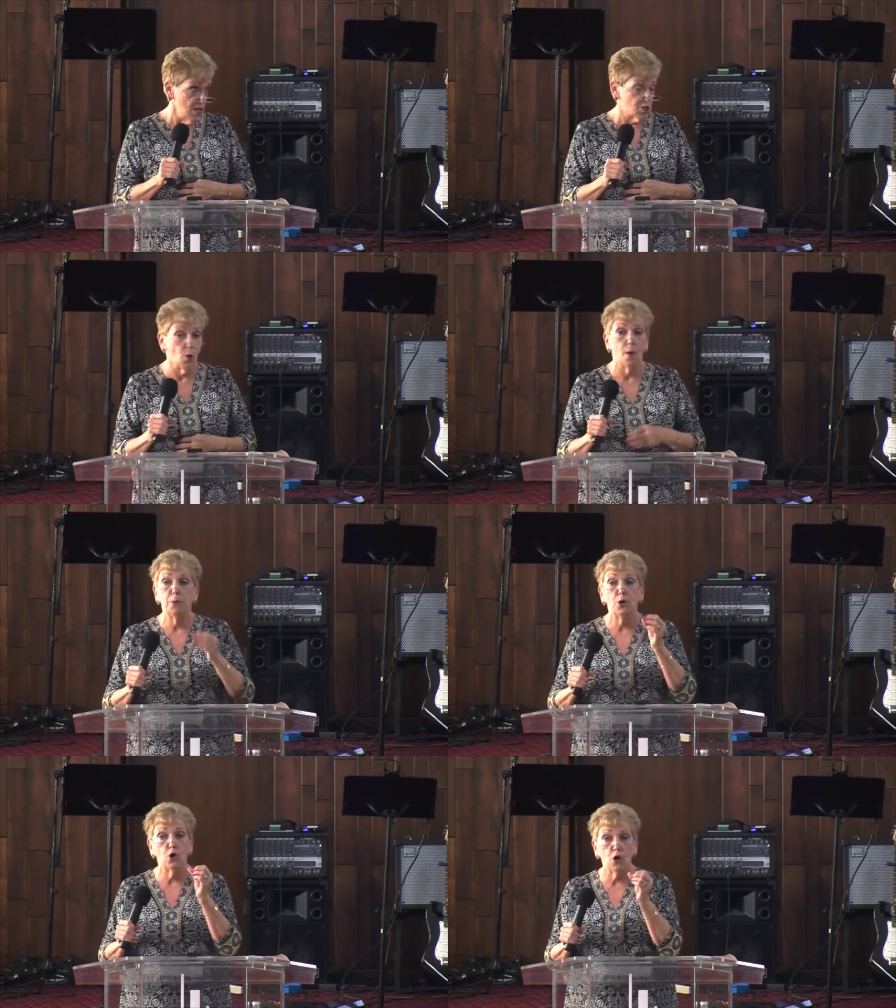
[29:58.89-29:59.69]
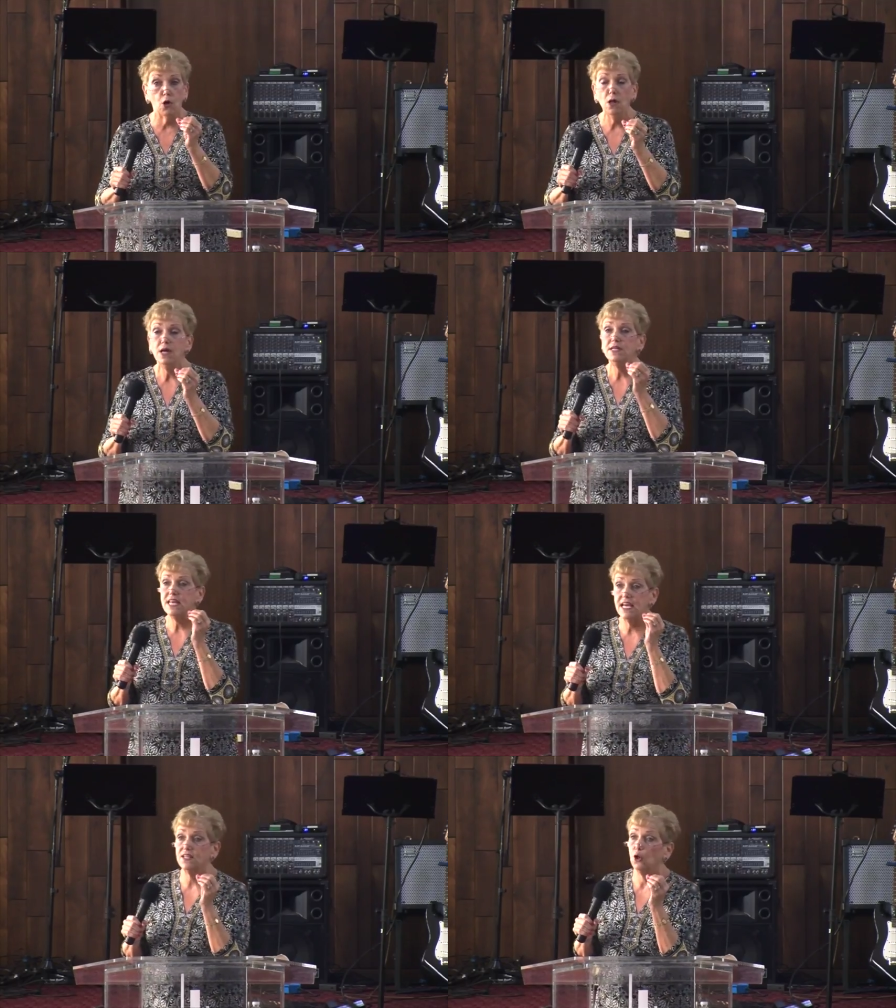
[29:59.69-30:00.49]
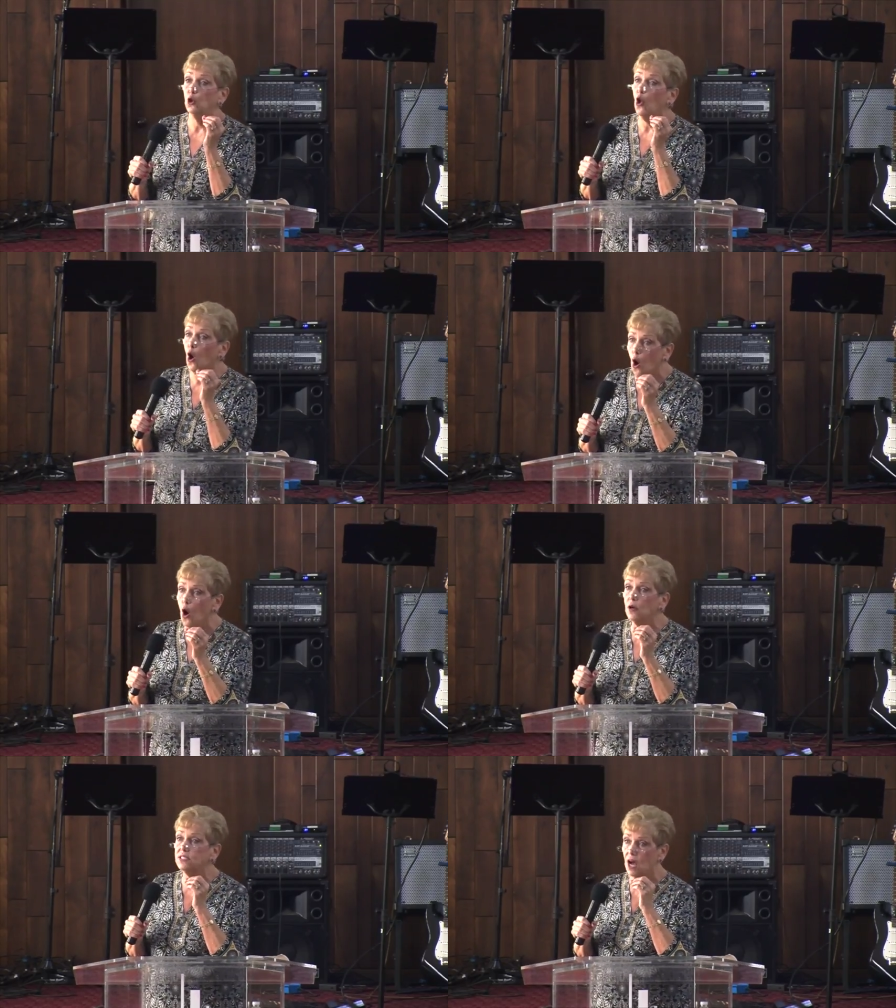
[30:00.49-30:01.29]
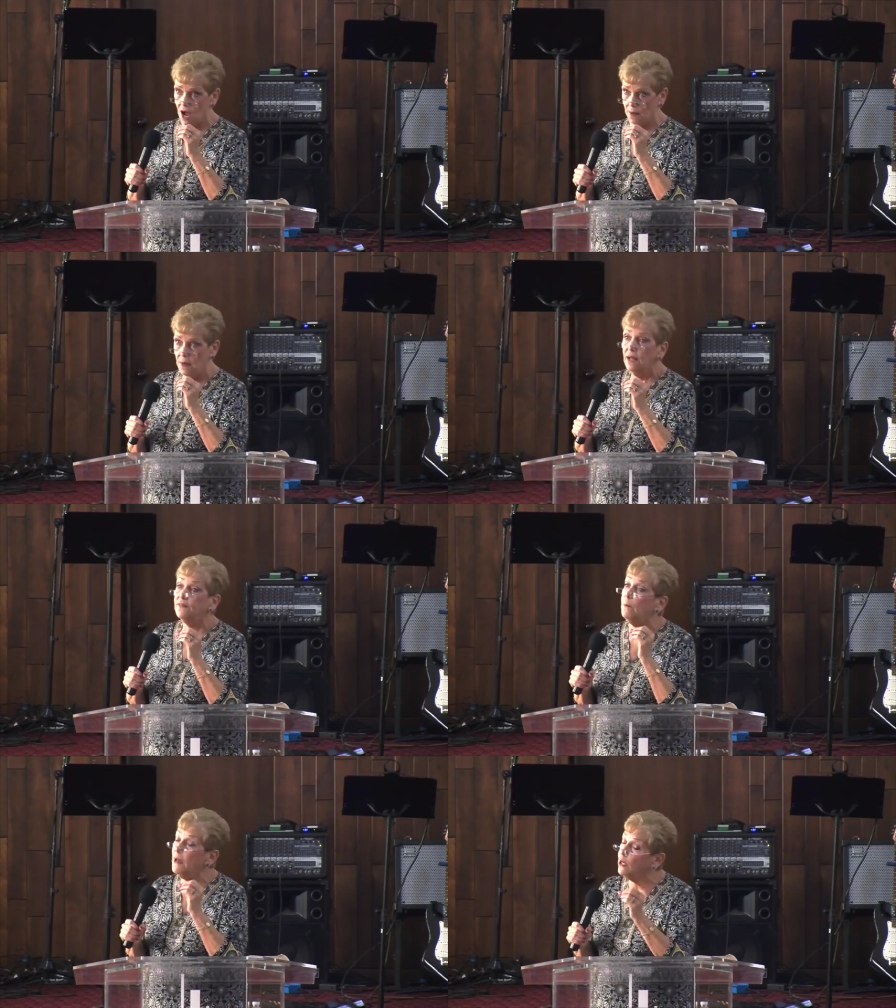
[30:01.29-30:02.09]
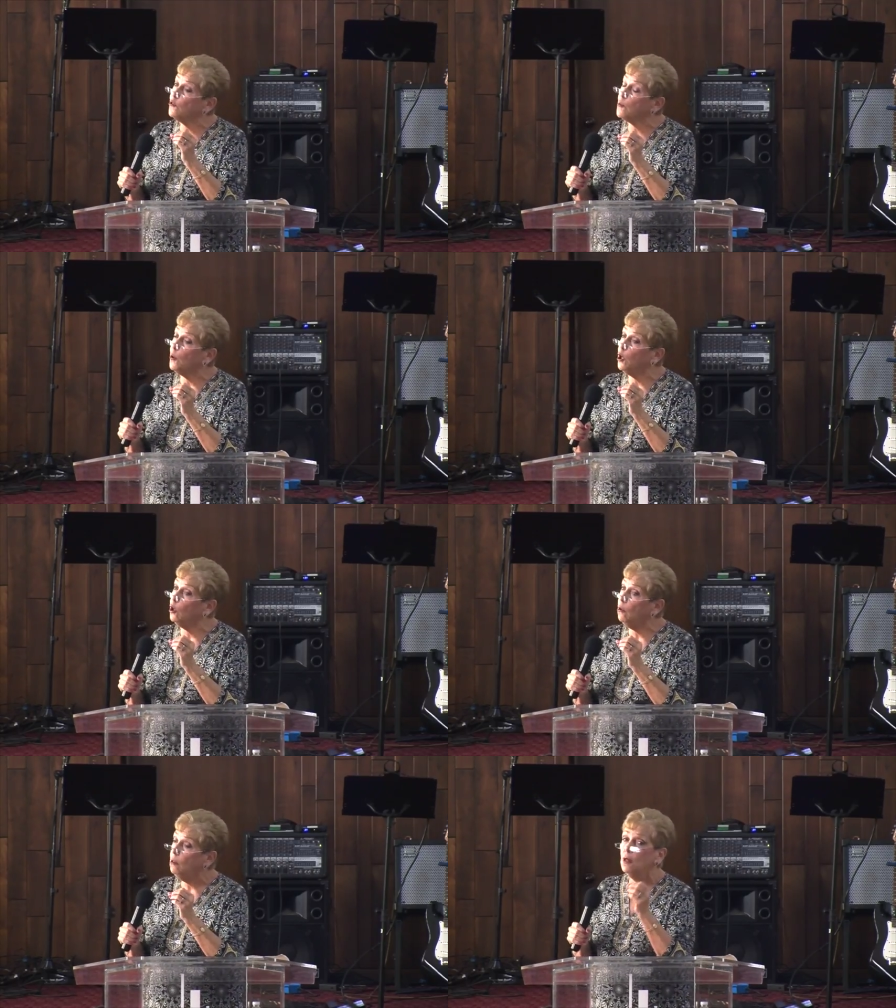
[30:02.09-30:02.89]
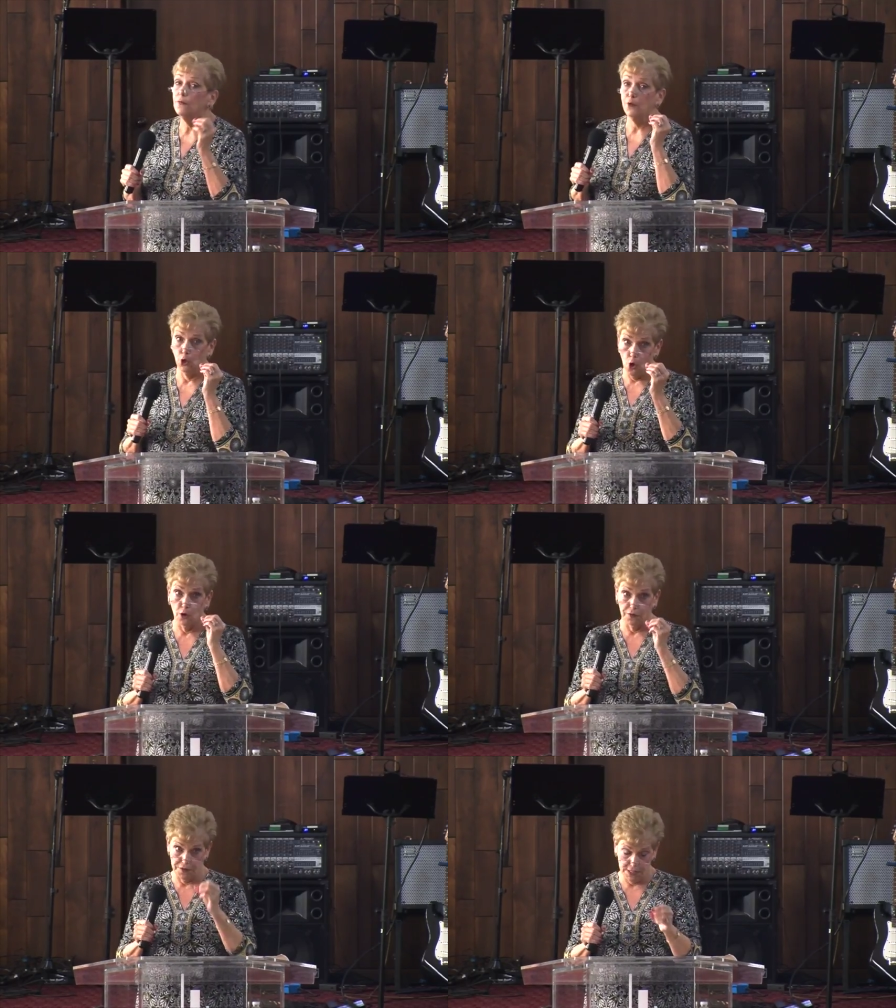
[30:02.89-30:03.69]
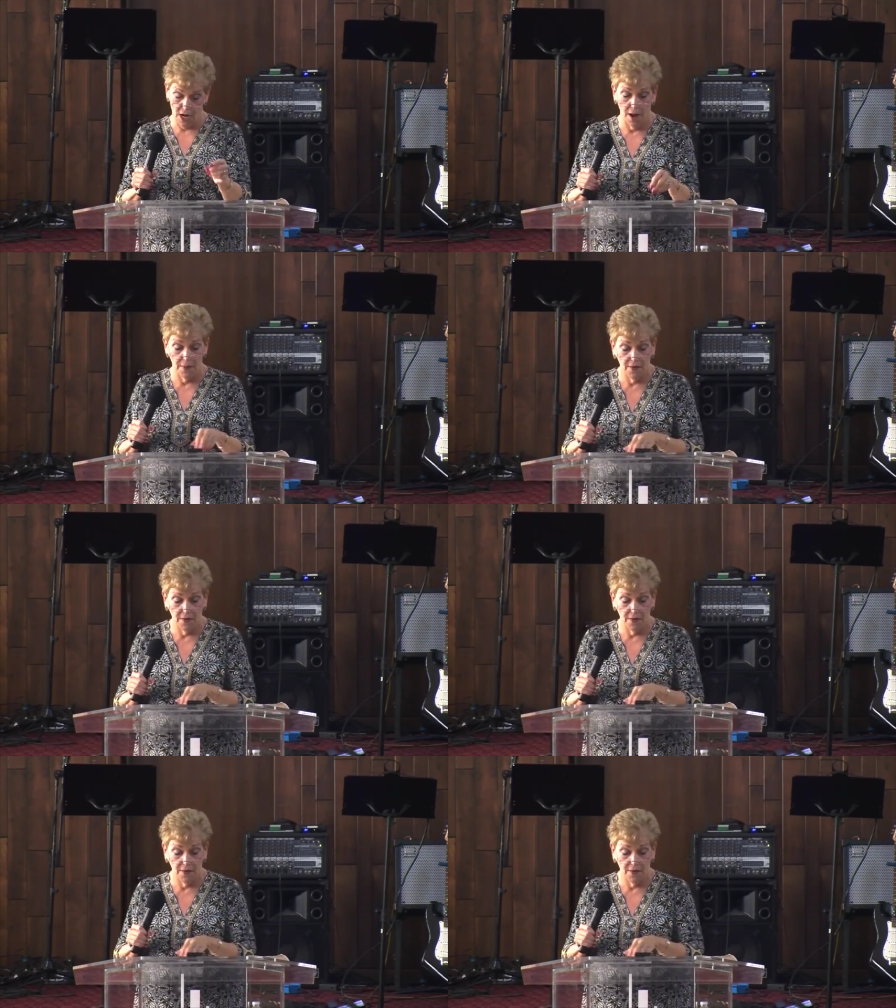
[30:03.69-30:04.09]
So a pearl takes a long time. The bigger the pearl, the longer the time.